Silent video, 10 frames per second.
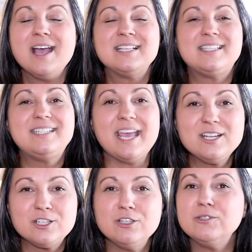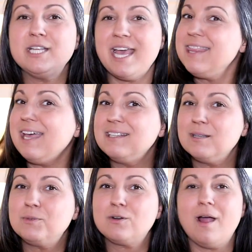Stay tuned, hit that
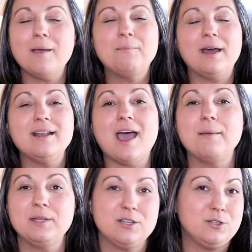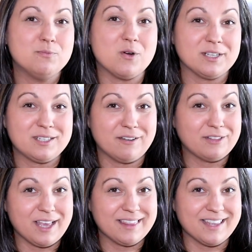subscribe button. I'm gonna do more
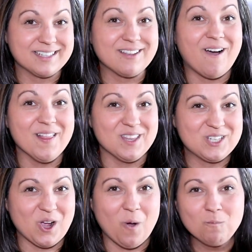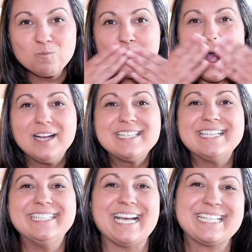stuff like this on the show.
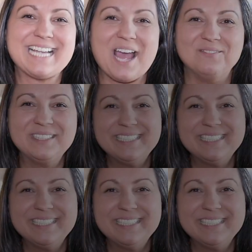Till next time.